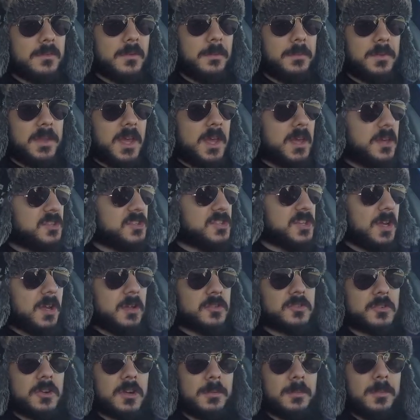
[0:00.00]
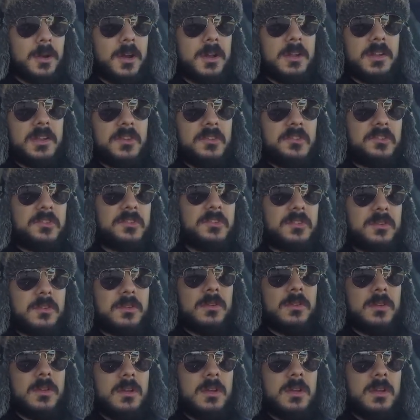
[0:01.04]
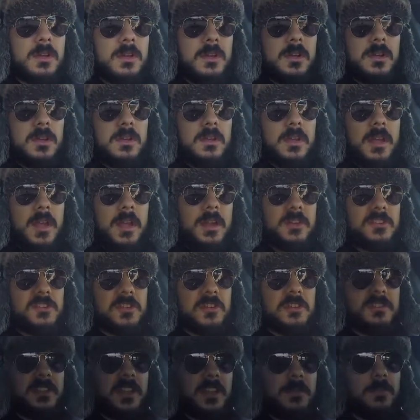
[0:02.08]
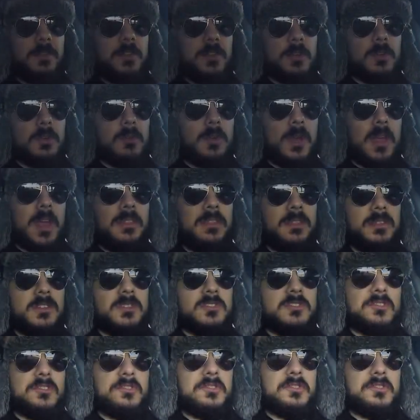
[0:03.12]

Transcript: from the AHL, Toronto Marlies, NHL debut, and they